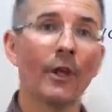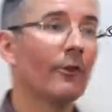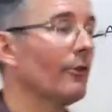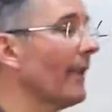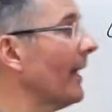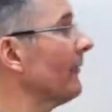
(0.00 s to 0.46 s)

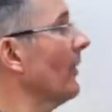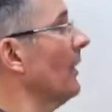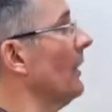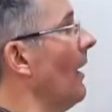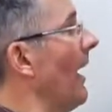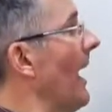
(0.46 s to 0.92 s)
So that's
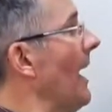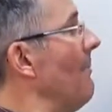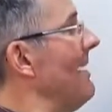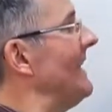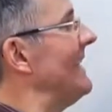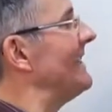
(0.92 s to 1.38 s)
a
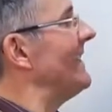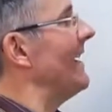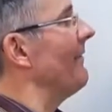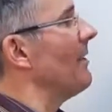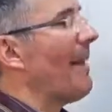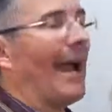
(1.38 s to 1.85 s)

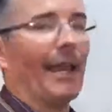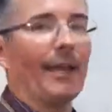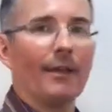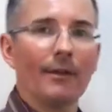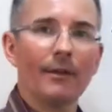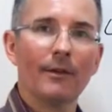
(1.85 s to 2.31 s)
liability of the
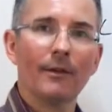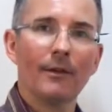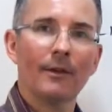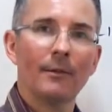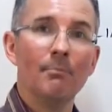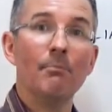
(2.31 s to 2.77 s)
bank,
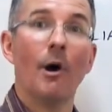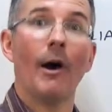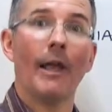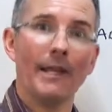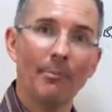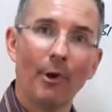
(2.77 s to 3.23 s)

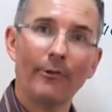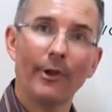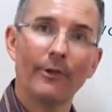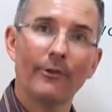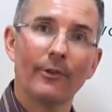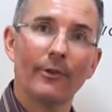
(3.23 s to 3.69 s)
my
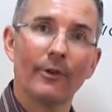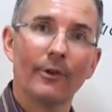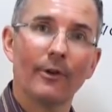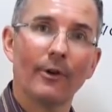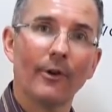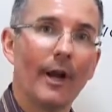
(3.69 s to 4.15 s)
deposit.
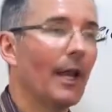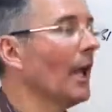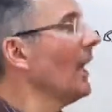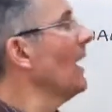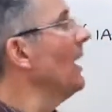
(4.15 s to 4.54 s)
All right?